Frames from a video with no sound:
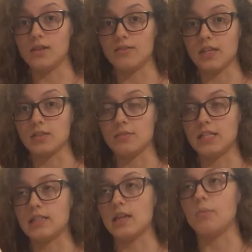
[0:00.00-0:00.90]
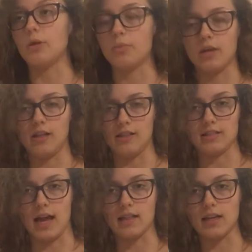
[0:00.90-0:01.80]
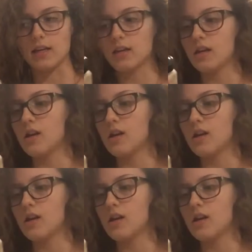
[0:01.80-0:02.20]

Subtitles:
of sesame seeds and I'm gonna put it in the salad.